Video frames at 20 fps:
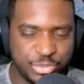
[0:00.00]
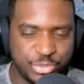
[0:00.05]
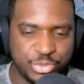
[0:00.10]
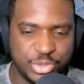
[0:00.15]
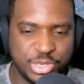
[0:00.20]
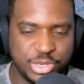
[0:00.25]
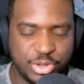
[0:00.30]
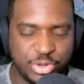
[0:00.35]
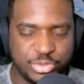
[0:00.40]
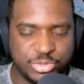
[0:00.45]

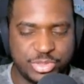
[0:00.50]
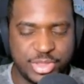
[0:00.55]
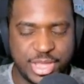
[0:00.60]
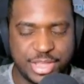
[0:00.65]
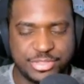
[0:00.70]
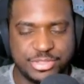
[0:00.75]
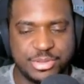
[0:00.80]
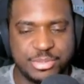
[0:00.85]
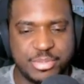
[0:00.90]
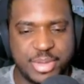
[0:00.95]
we know
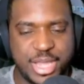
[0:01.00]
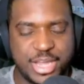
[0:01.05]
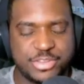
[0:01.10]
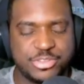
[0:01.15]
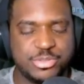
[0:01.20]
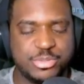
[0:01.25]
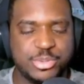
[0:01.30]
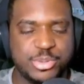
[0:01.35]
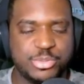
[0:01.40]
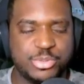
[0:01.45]
that the
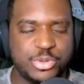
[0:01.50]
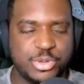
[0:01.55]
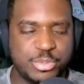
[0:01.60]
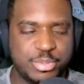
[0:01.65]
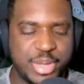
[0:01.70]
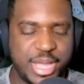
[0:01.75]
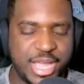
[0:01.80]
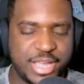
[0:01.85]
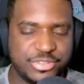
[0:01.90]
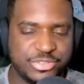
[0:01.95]
maximum
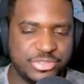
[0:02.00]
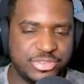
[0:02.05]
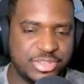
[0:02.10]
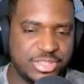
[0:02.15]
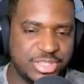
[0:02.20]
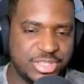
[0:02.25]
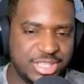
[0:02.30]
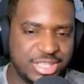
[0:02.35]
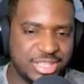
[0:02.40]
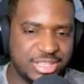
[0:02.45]

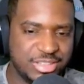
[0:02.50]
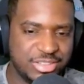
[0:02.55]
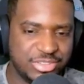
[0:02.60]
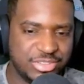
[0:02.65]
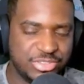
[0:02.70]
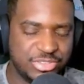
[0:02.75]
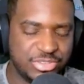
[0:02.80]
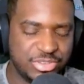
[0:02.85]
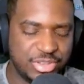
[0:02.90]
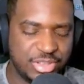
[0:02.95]
capacity
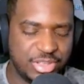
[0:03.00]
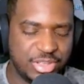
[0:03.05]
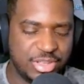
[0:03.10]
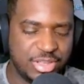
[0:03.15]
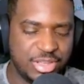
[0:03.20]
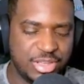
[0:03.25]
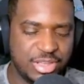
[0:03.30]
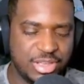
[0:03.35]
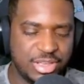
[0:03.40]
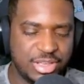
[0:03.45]
is
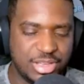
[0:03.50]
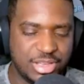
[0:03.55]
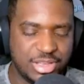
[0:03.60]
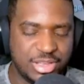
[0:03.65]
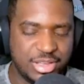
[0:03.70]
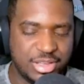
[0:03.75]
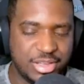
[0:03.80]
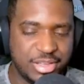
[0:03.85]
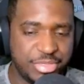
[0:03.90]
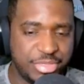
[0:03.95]

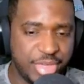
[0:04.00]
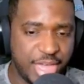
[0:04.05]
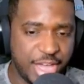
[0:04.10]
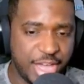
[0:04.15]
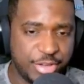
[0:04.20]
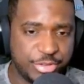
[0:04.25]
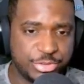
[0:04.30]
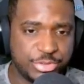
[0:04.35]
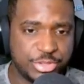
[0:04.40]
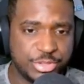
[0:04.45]

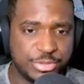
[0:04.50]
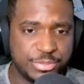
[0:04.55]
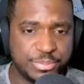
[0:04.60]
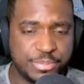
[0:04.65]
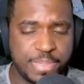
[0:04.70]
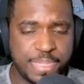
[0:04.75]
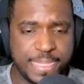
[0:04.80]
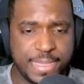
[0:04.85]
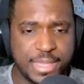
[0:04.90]
1,000.